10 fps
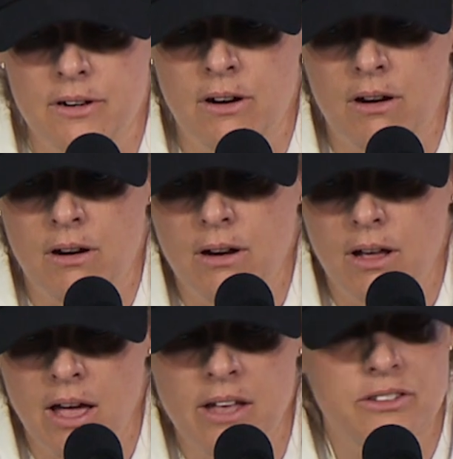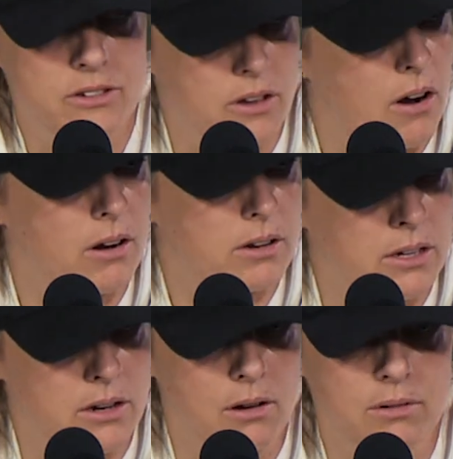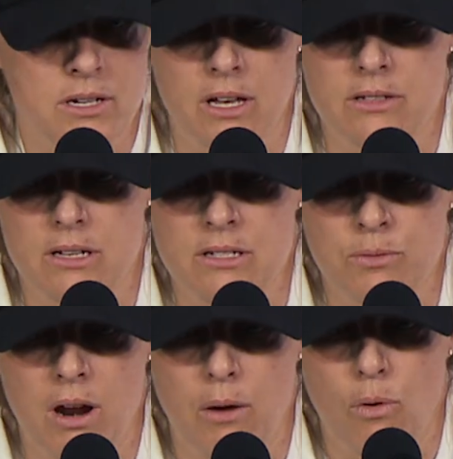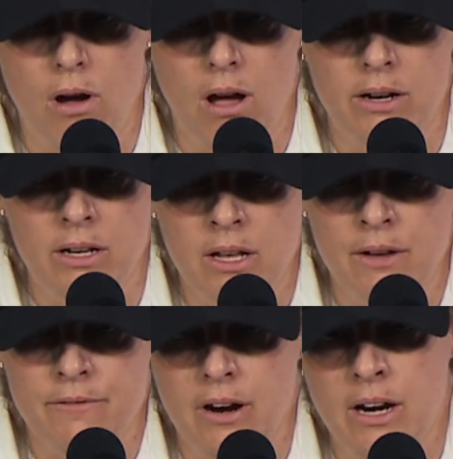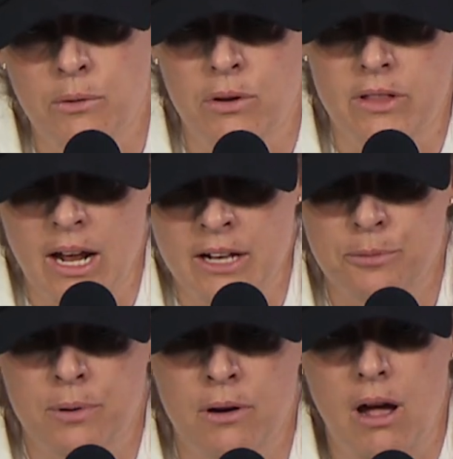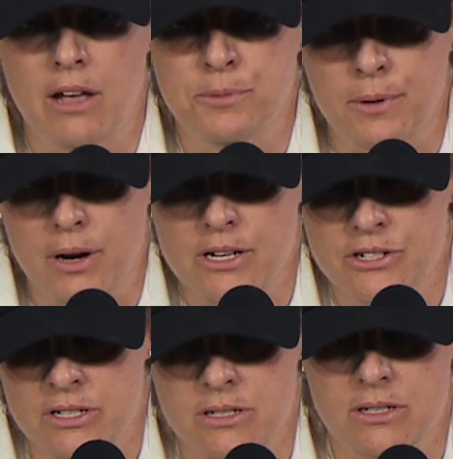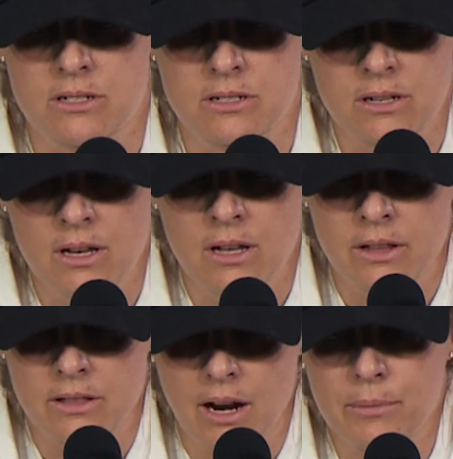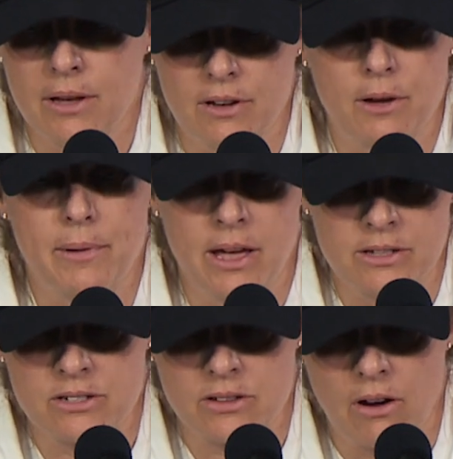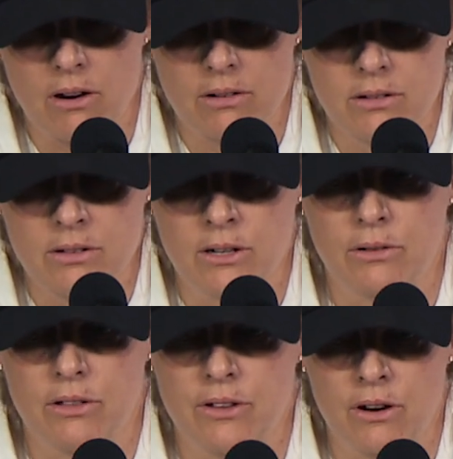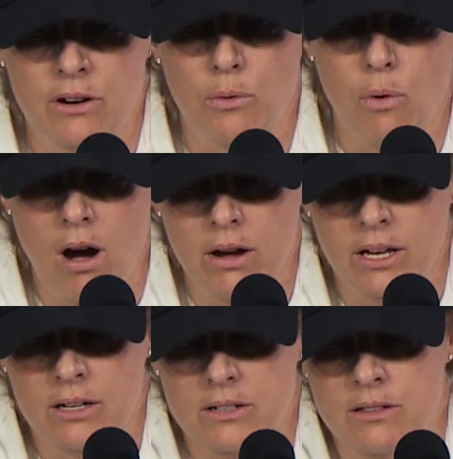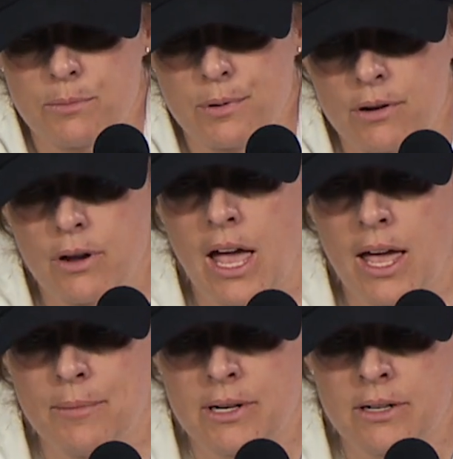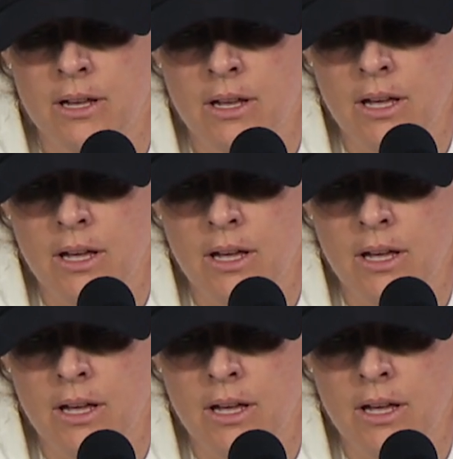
her a head start, you know, because it's what I want for anyone that has pro aspirations, is that I'm giving them a head start, you know, that they're going to walk into the pro game and